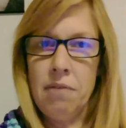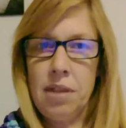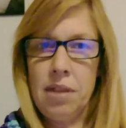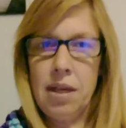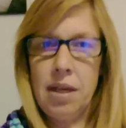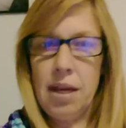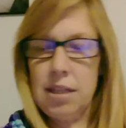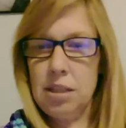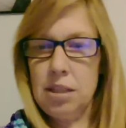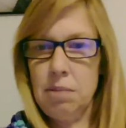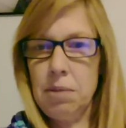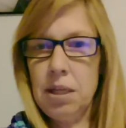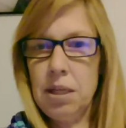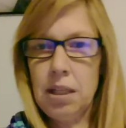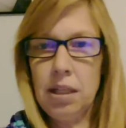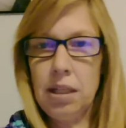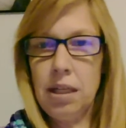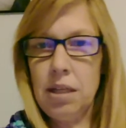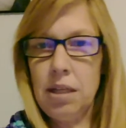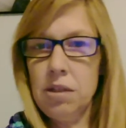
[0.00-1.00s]
has to be
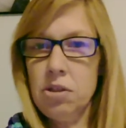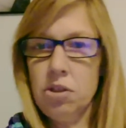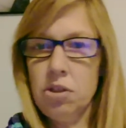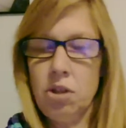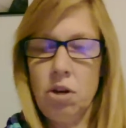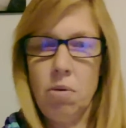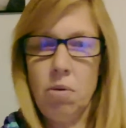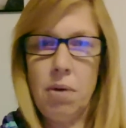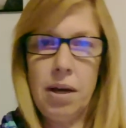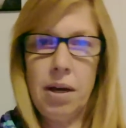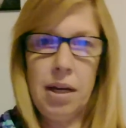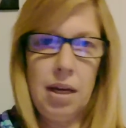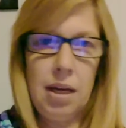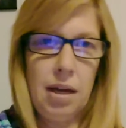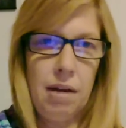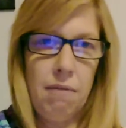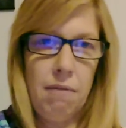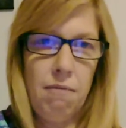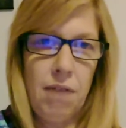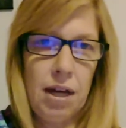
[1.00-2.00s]
clean because you don't want to
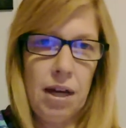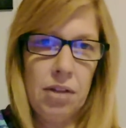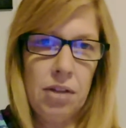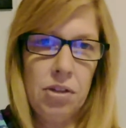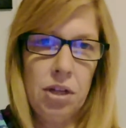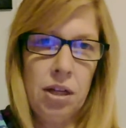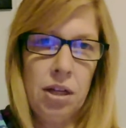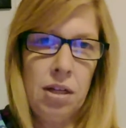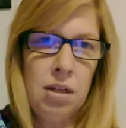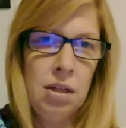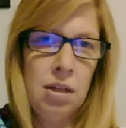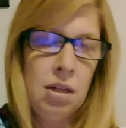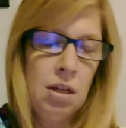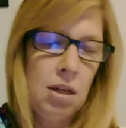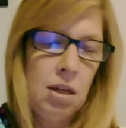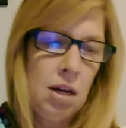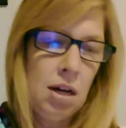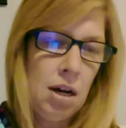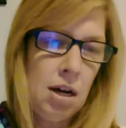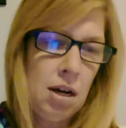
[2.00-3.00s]
get an infection.
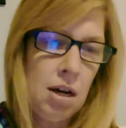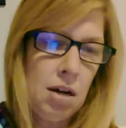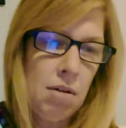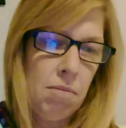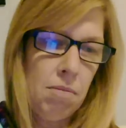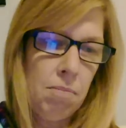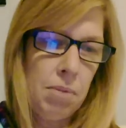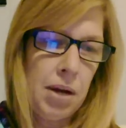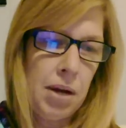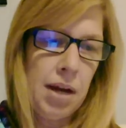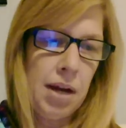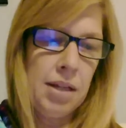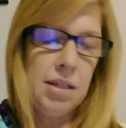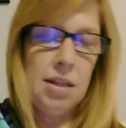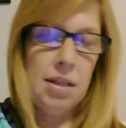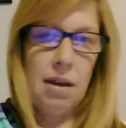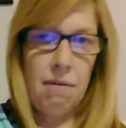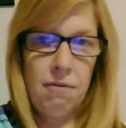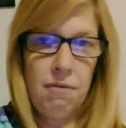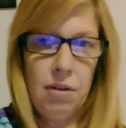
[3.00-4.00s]
But I
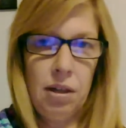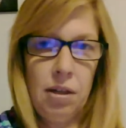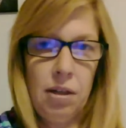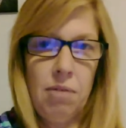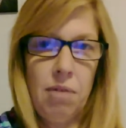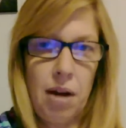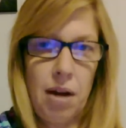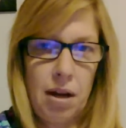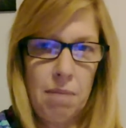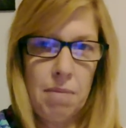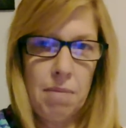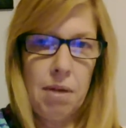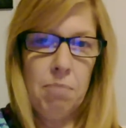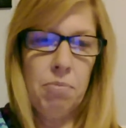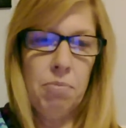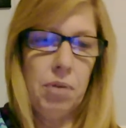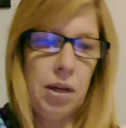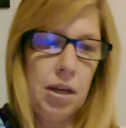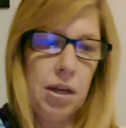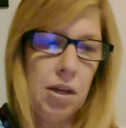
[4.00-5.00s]
definitely
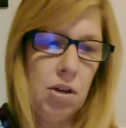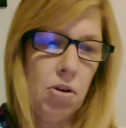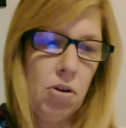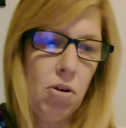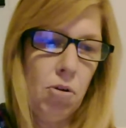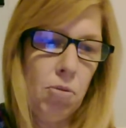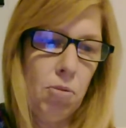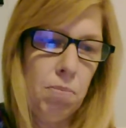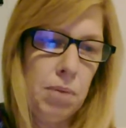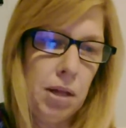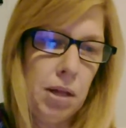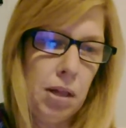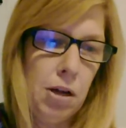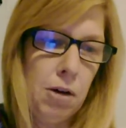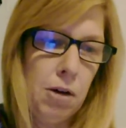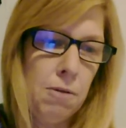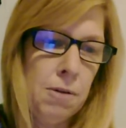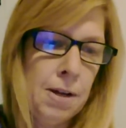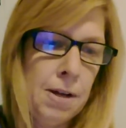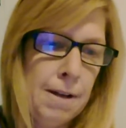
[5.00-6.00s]
recommend bringing your own
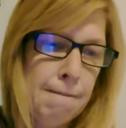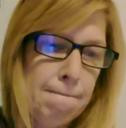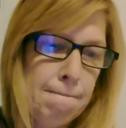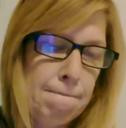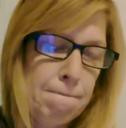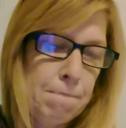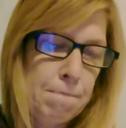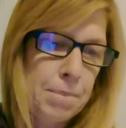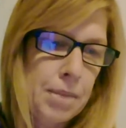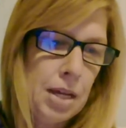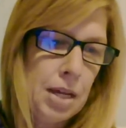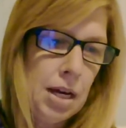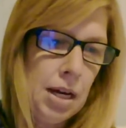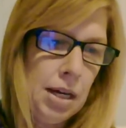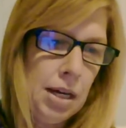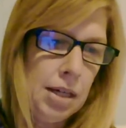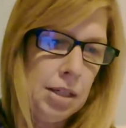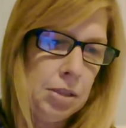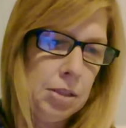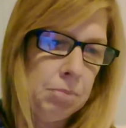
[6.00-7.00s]
pillow.
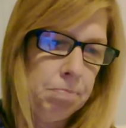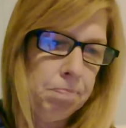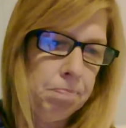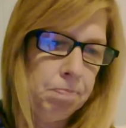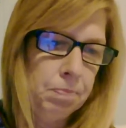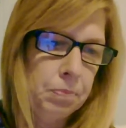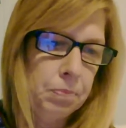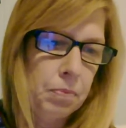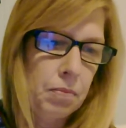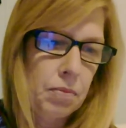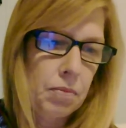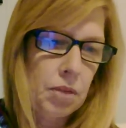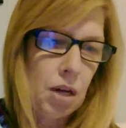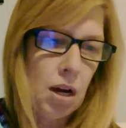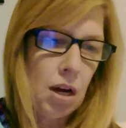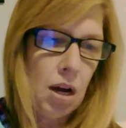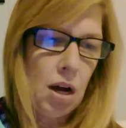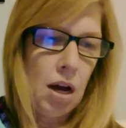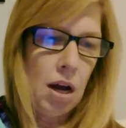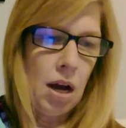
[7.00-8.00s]
Um,
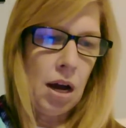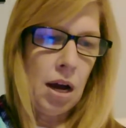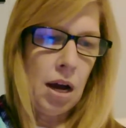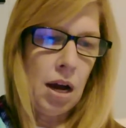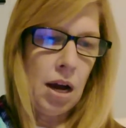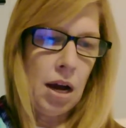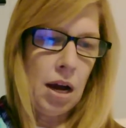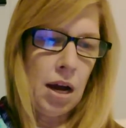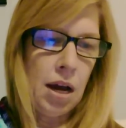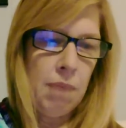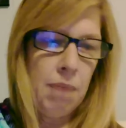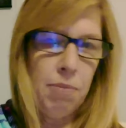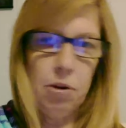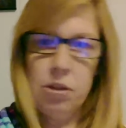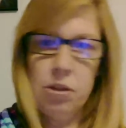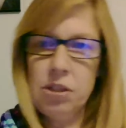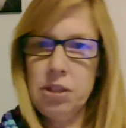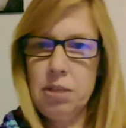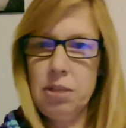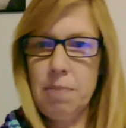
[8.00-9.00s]
I
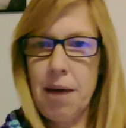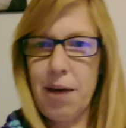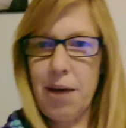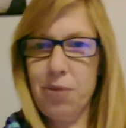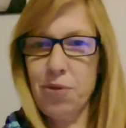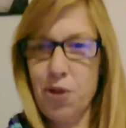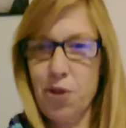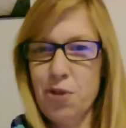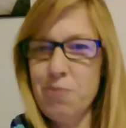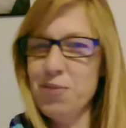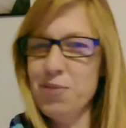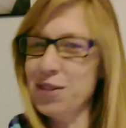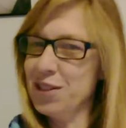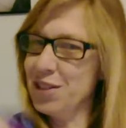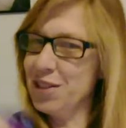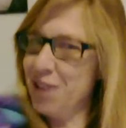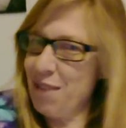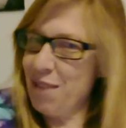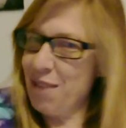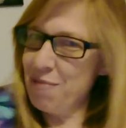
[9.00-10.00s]
purchased a bathrobe,
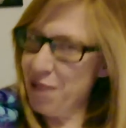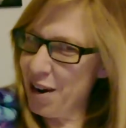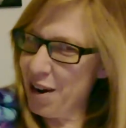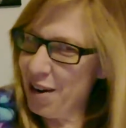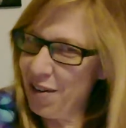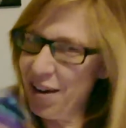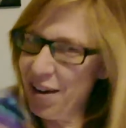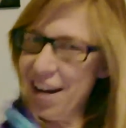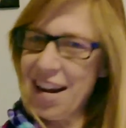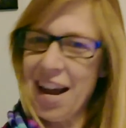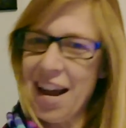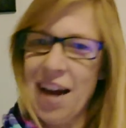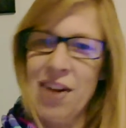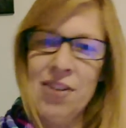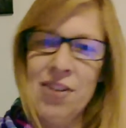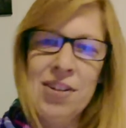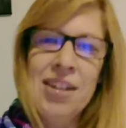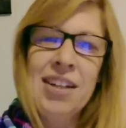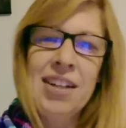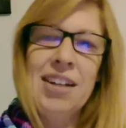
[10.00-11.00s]
which I'm wearing right
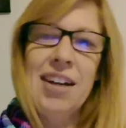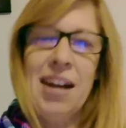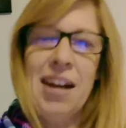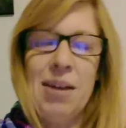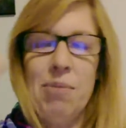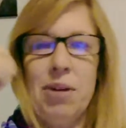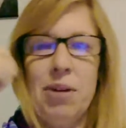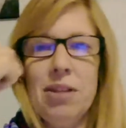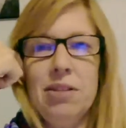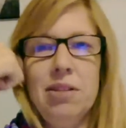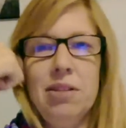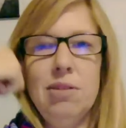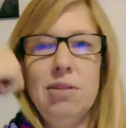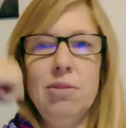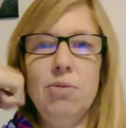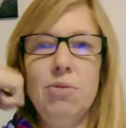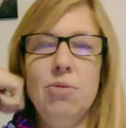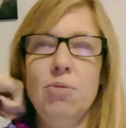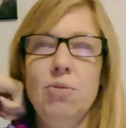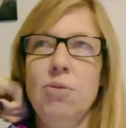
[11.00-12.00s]
now. I went
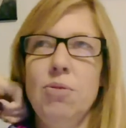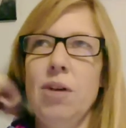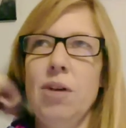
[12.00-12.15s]
to